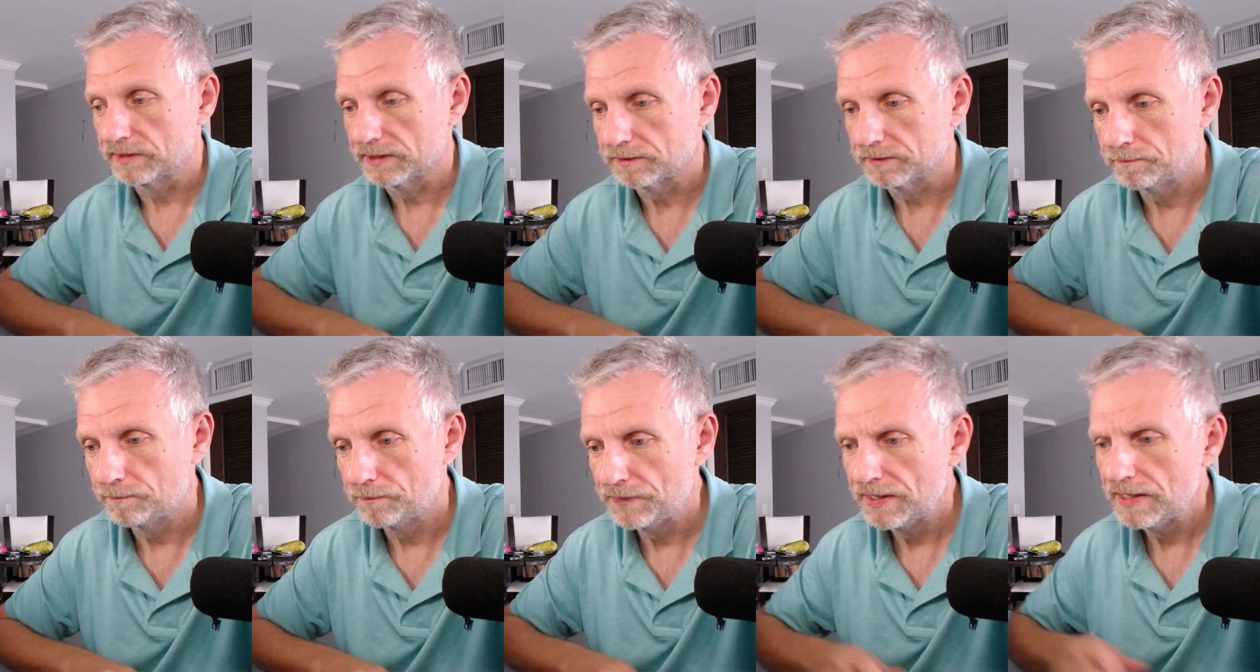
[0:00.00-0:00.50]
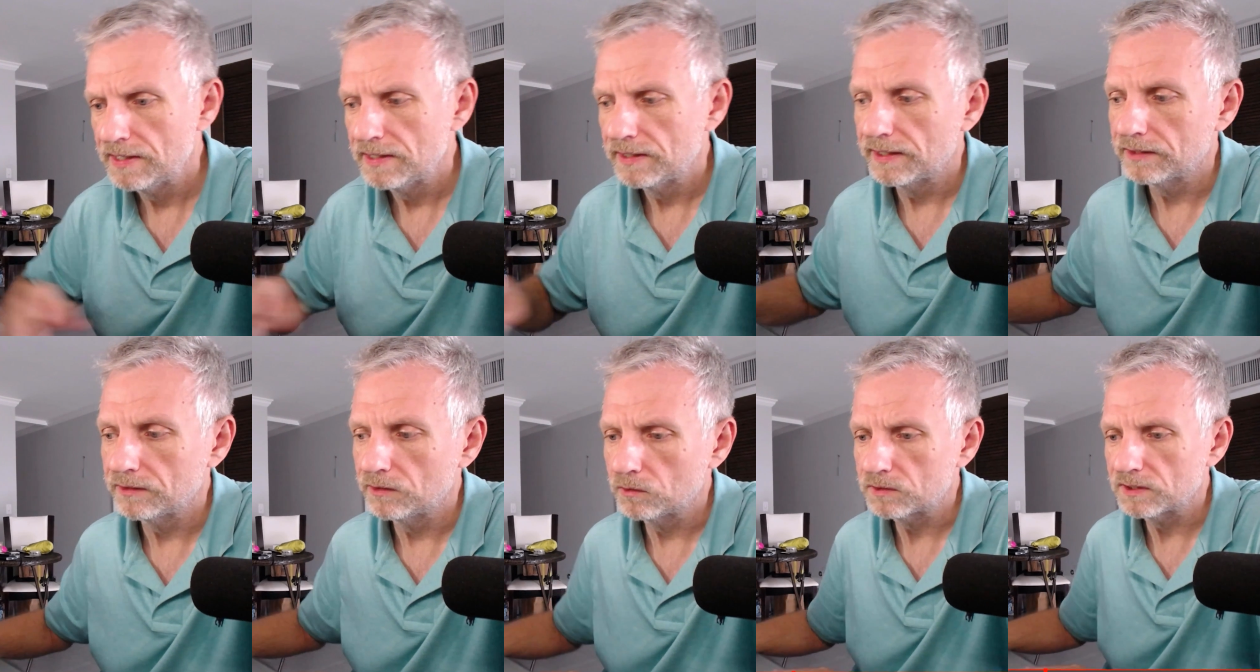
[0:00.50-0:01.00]
of it.
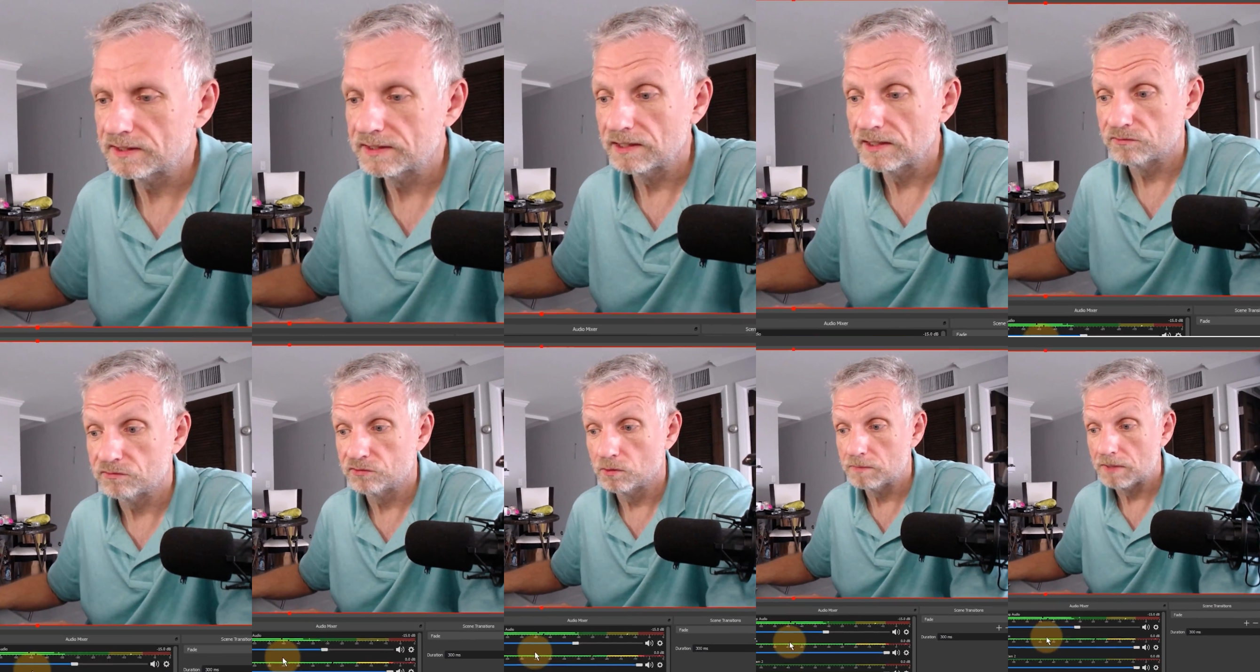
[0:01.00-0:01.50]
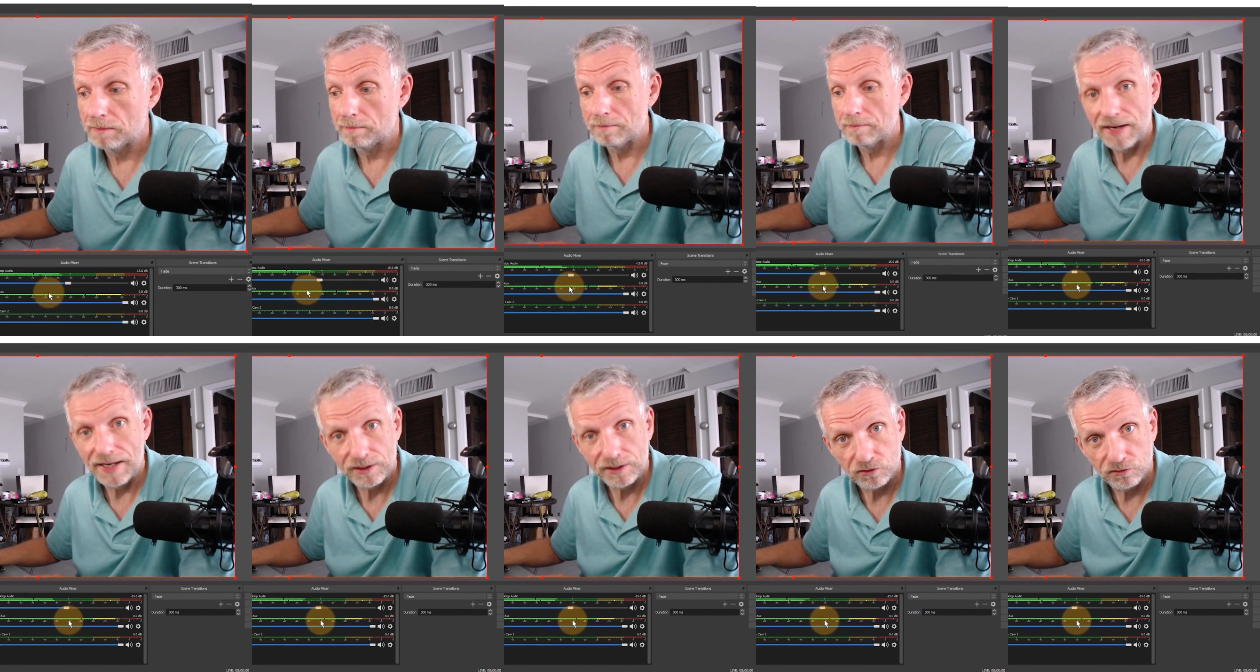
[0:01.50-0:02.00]
Now notice that for my
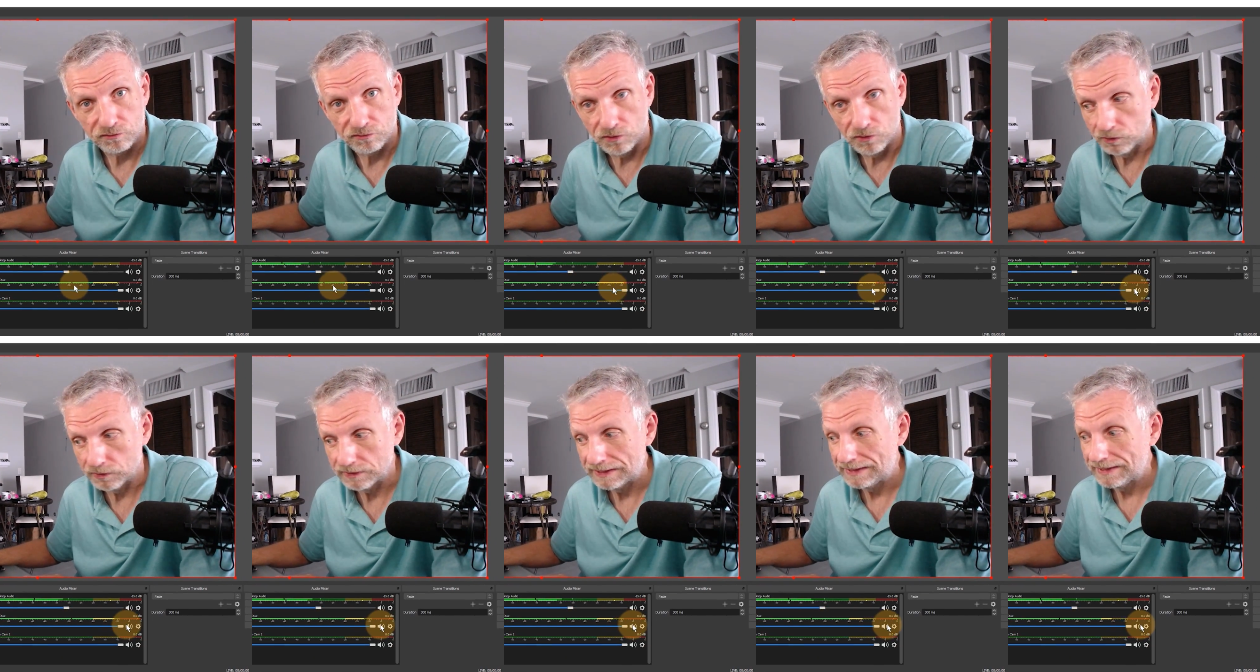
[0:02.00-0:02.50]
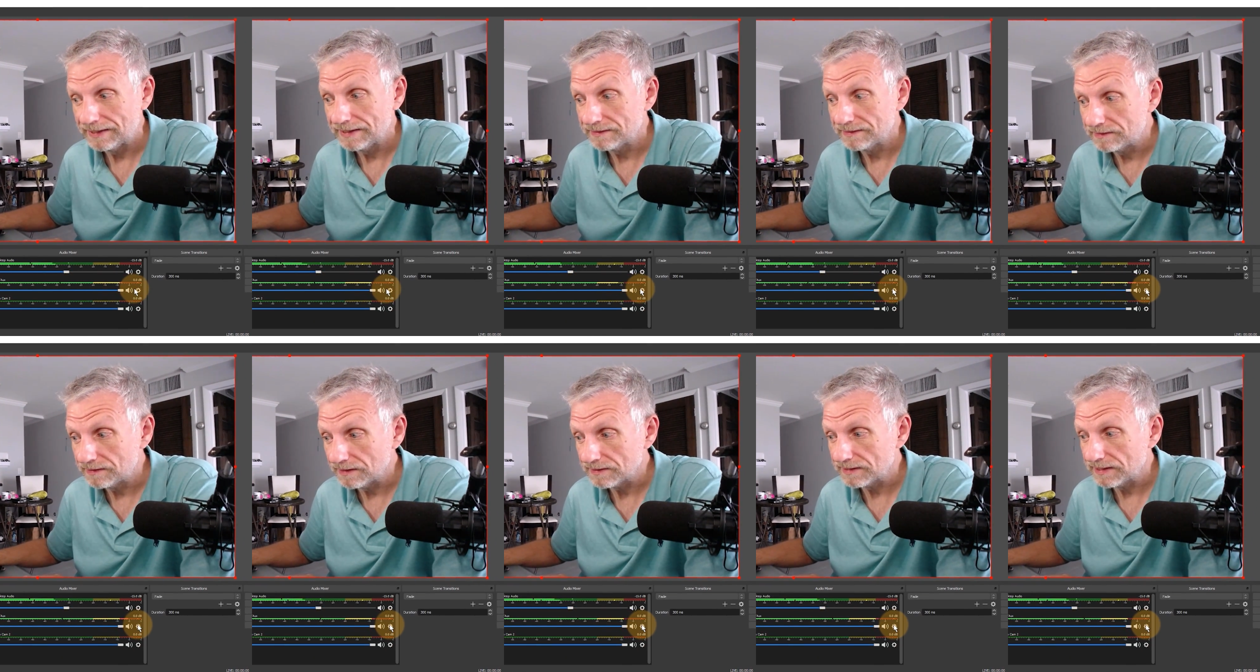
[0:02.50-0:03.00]
microphone,
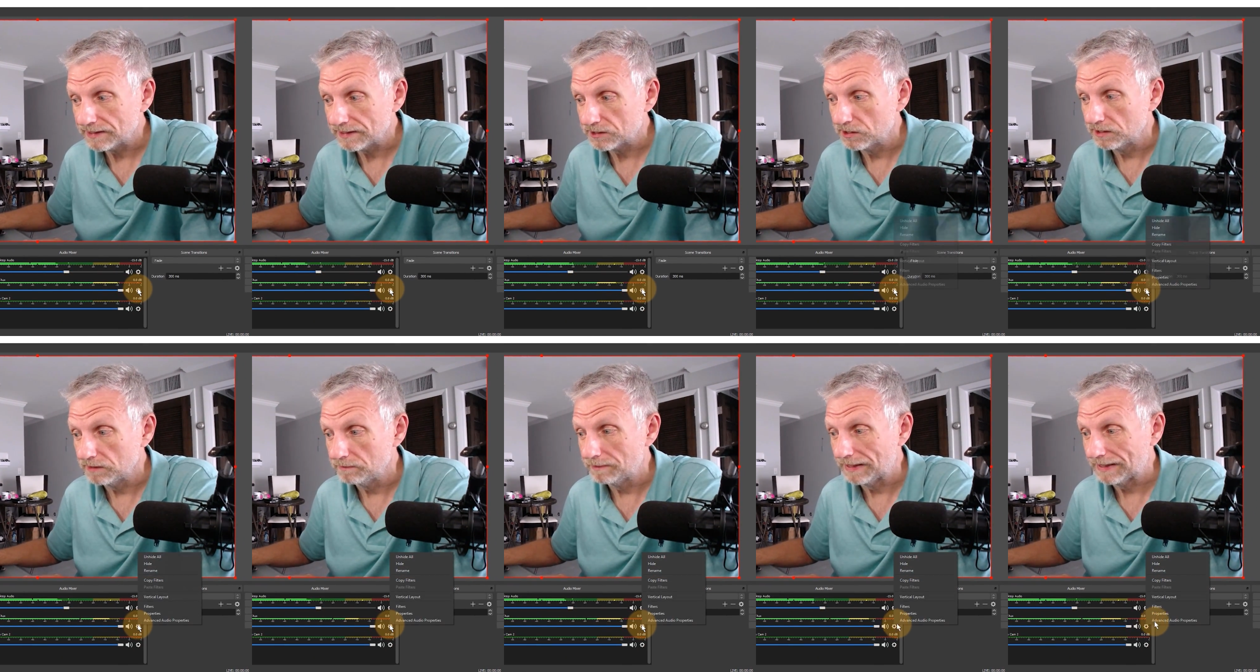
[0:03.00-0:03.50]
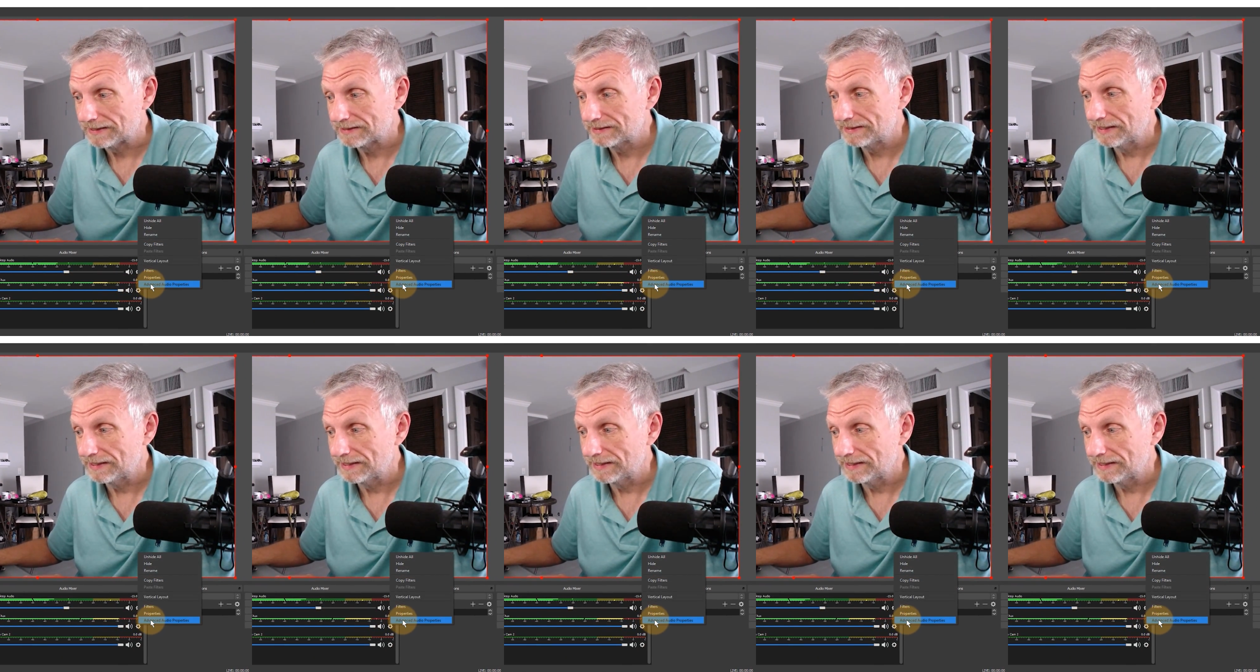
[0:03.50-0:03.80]
it does actually make